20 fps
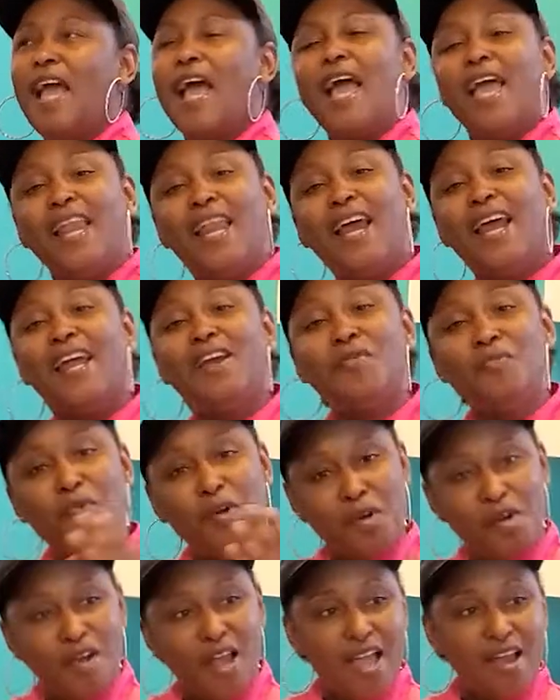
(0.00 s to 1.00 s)
And I
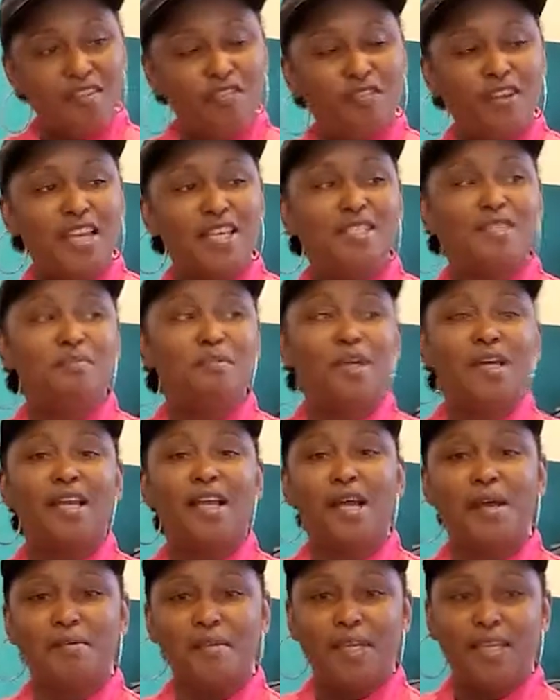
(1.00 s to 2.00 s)
will have Facebook
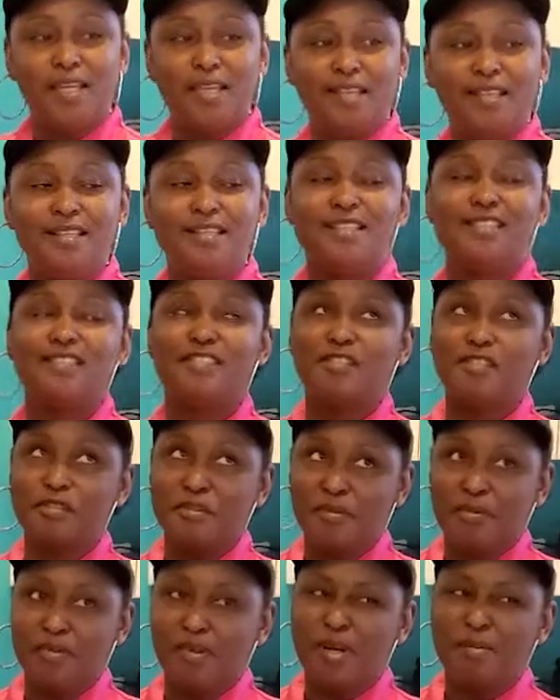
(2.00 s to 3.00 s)
coming soon.
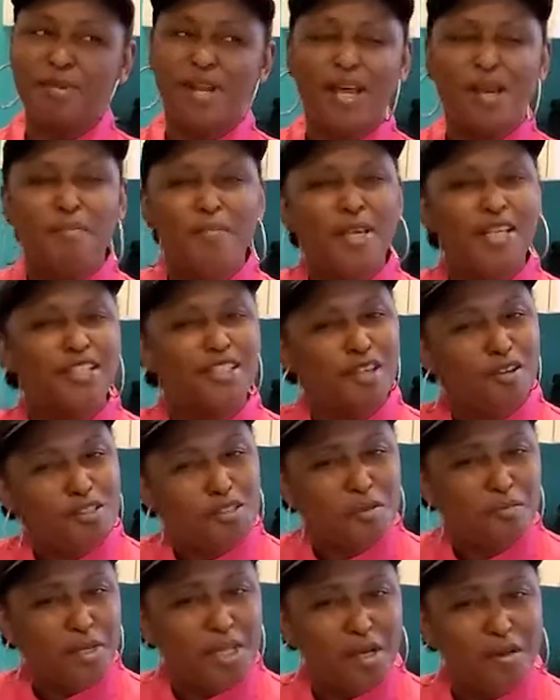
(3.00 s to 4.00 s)
I'm not a big
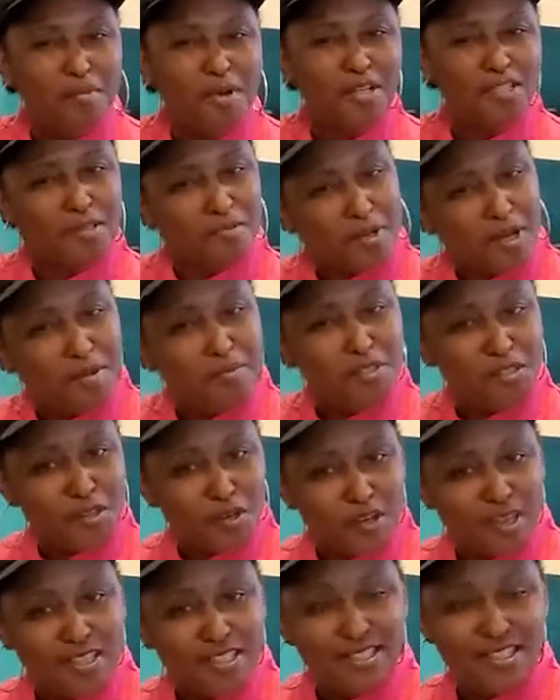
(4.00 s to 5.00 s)
social media person, but I'm
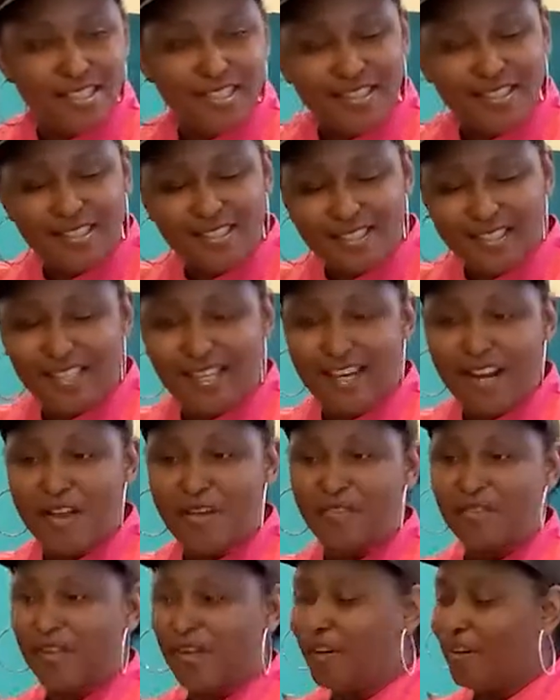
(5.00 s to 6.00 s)
trying to get
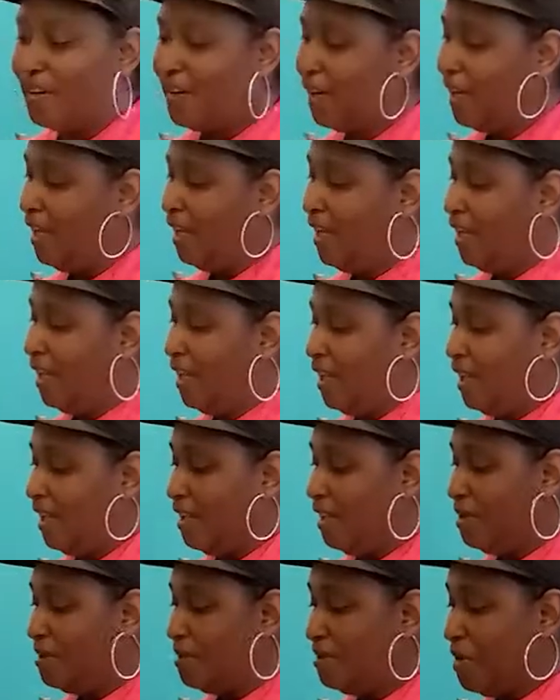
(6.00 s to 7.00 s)
out there.
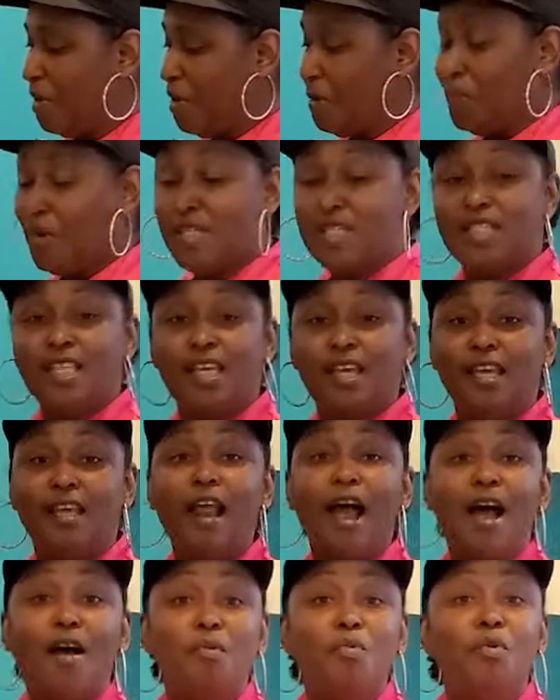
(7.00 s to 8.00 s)
Once again,
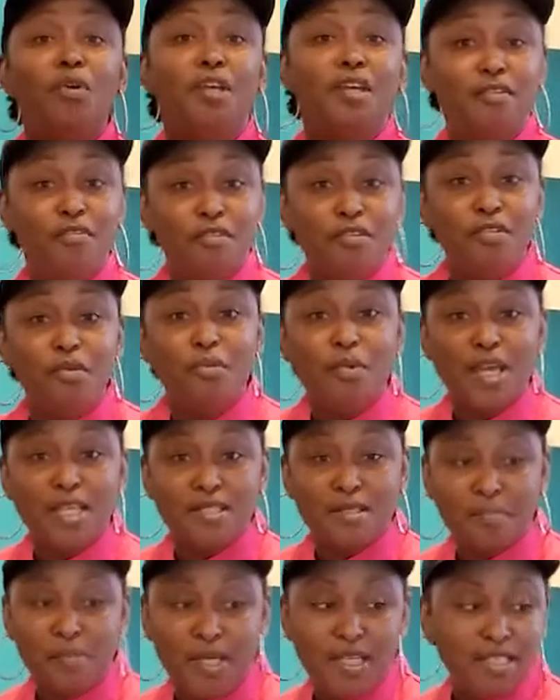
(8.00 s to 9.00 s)
I will give you the
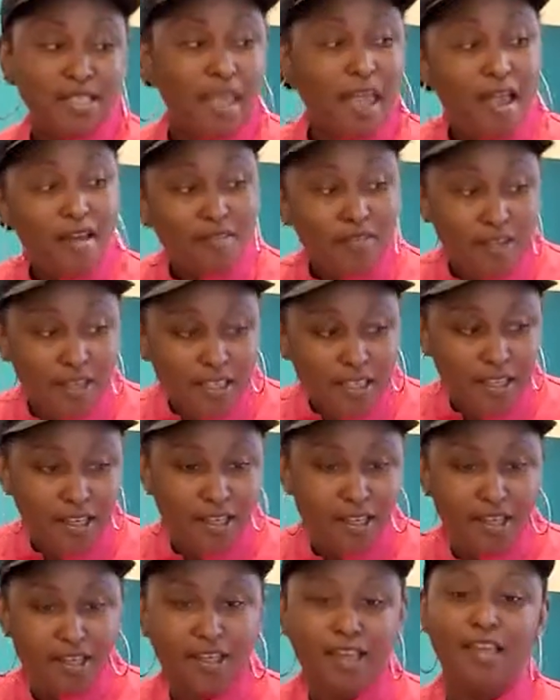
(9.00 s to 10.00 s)
recipe to
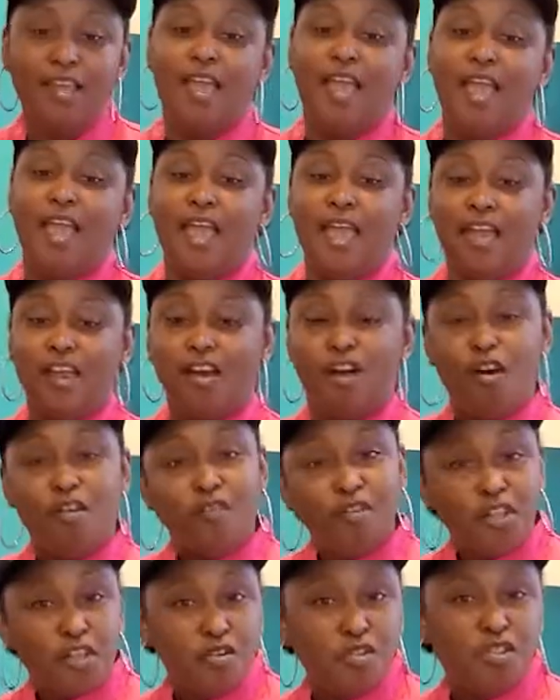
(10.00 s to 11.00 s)
everything, and
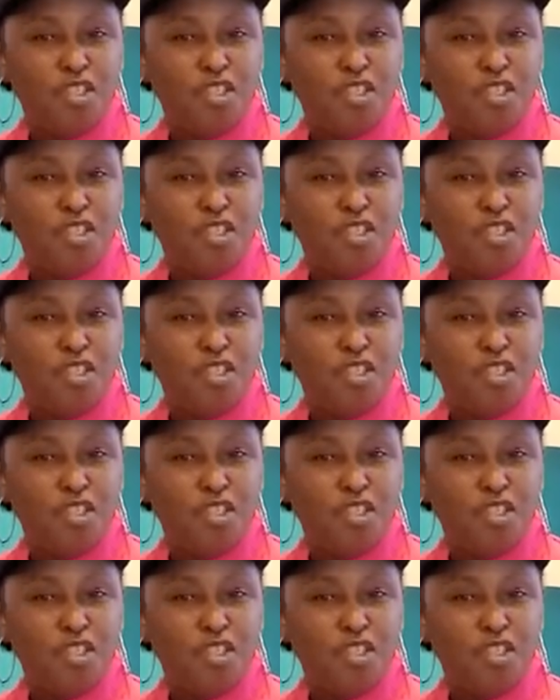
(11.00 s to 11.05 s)
hopefully you'll